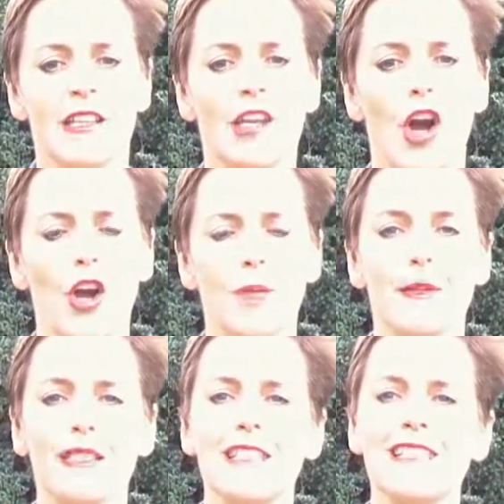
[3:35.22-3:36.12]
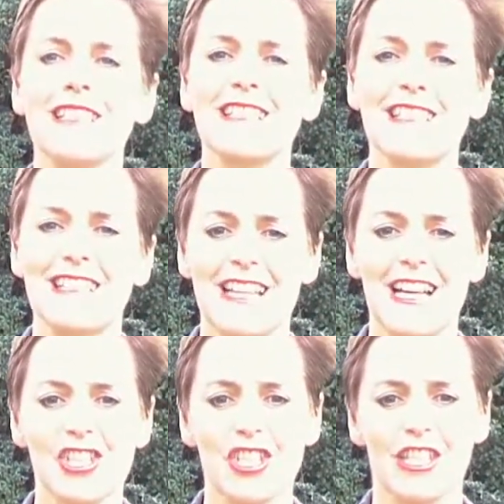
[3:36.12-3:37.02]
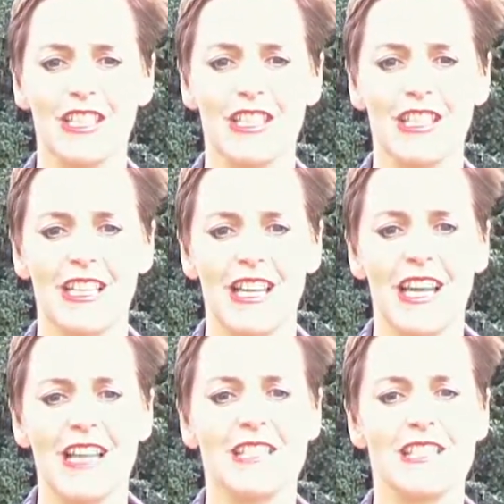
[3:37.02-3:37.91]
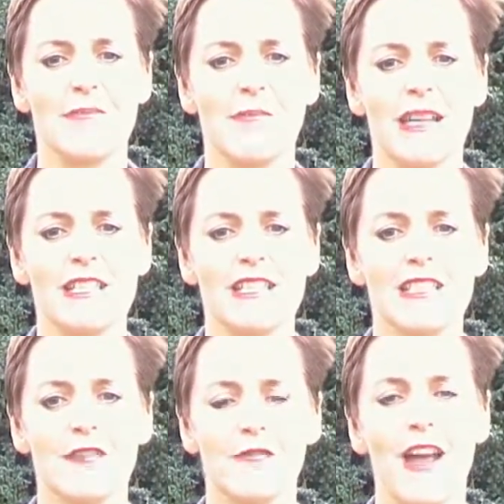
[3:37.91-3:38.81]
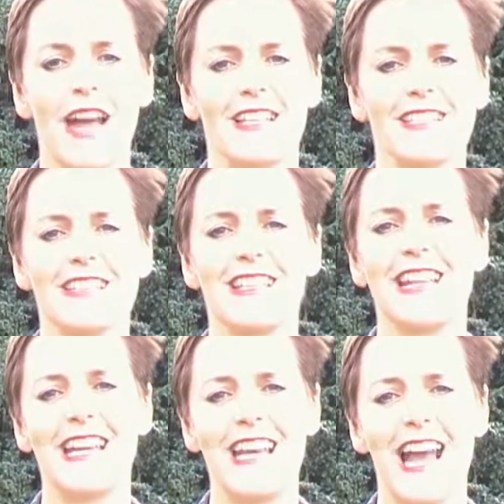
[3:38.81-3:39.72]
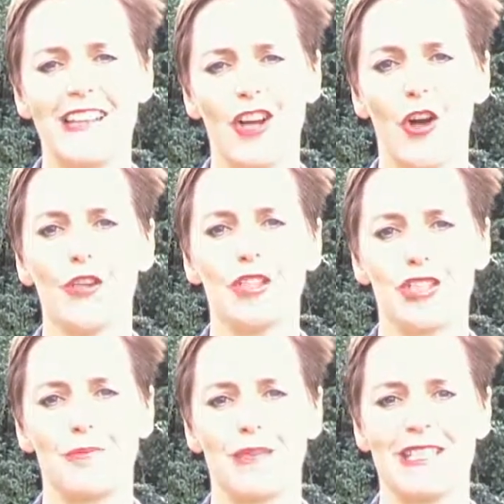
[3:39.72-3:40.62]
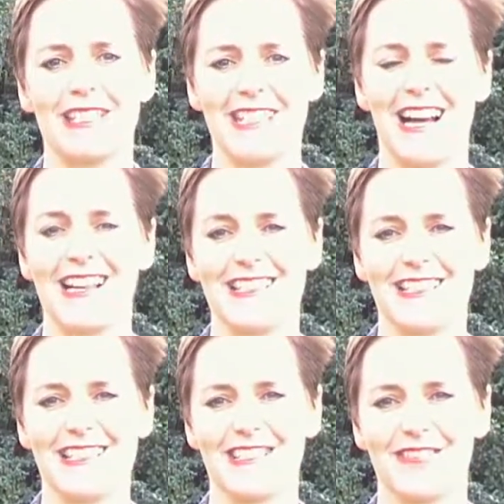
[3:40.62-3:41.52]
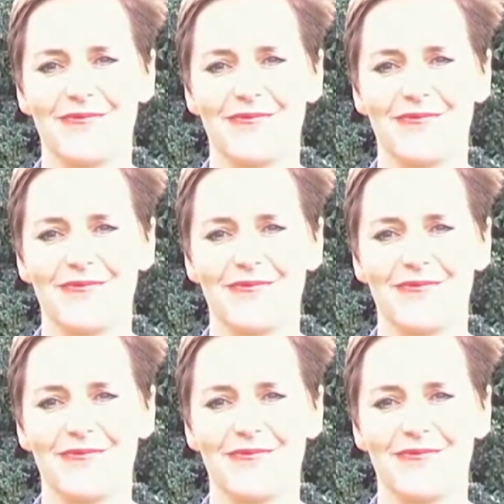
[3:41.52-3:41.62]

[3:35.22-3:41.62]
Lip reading: The open discussion cemented the fact that he had ownership of this task.